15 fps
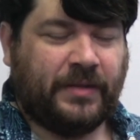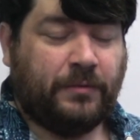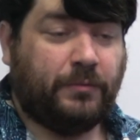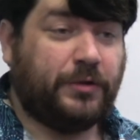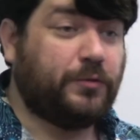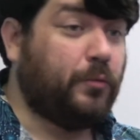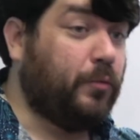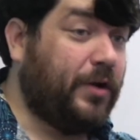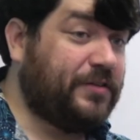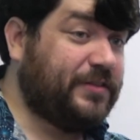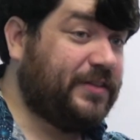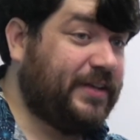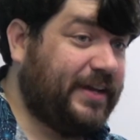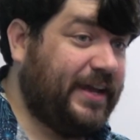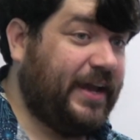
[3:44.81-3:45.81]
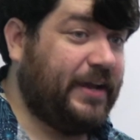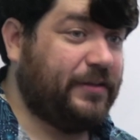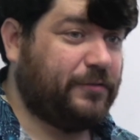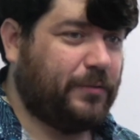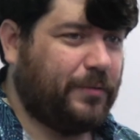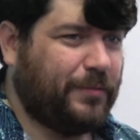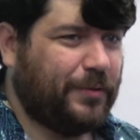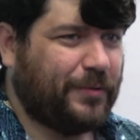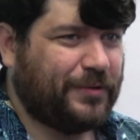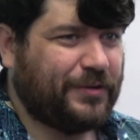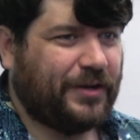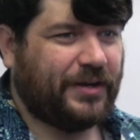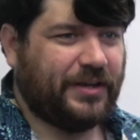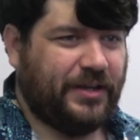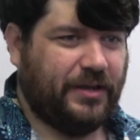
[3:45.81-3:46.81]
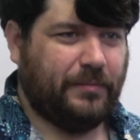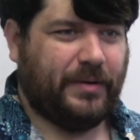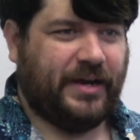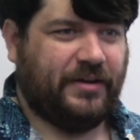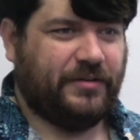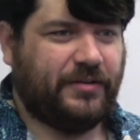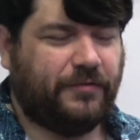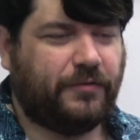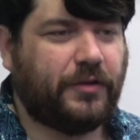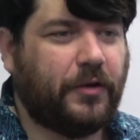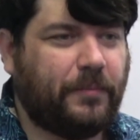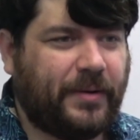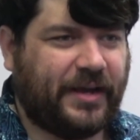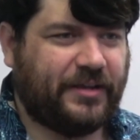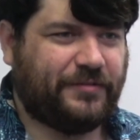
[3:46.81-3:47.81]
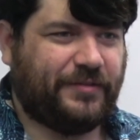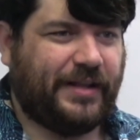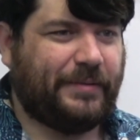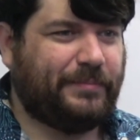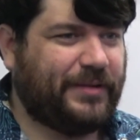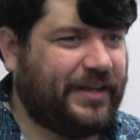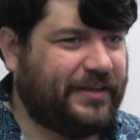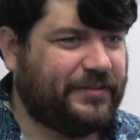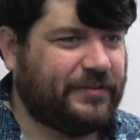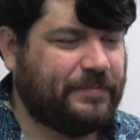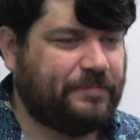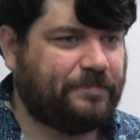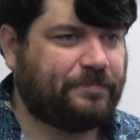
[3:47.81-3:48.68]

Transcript: which wasn't the case when we were talking about flow past flat plates.